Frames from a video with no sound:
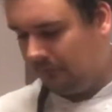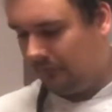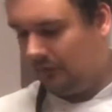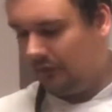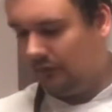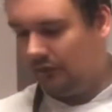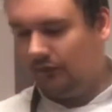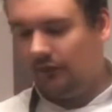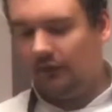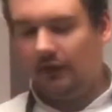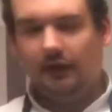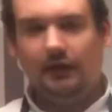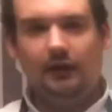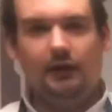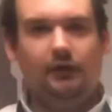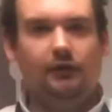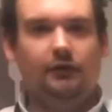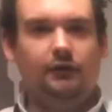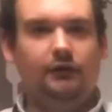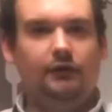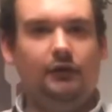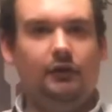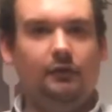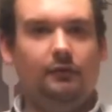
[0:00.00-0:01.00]
So then you
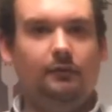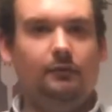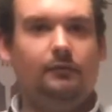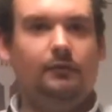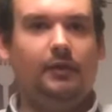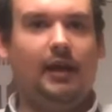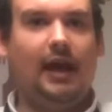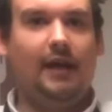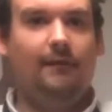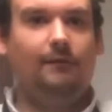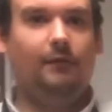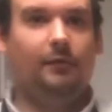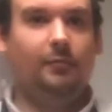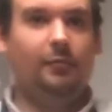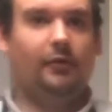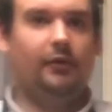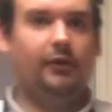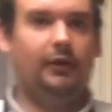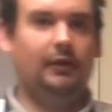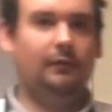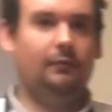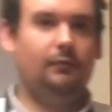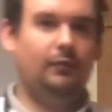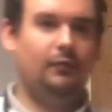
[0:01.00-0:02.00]
could do
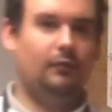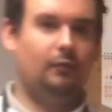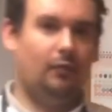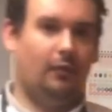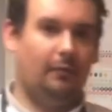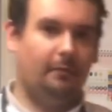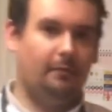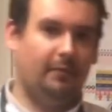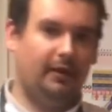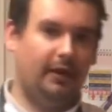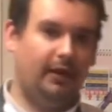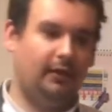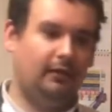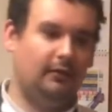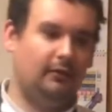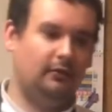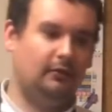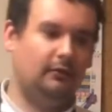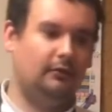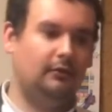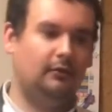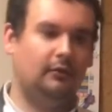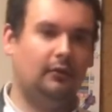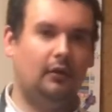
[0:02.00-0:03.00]
everybody with 1 bit
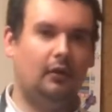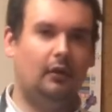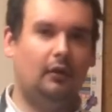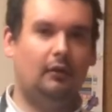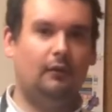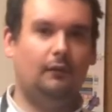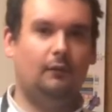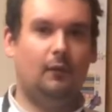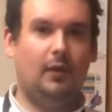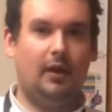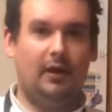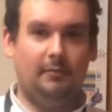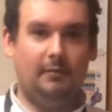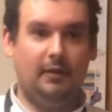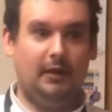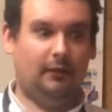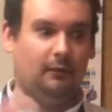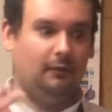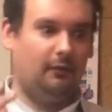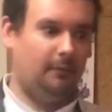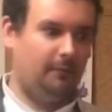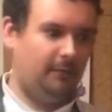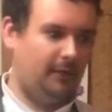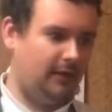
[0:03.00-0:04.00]
of white
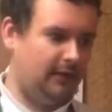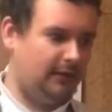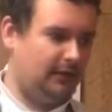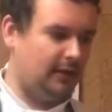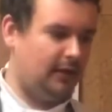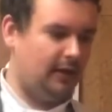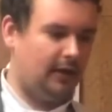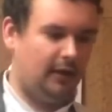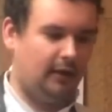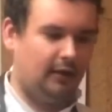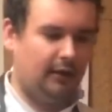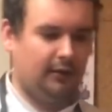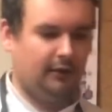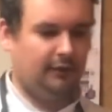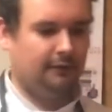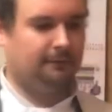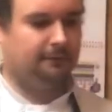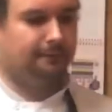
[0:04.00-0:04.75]
meat, 1 bit of dark.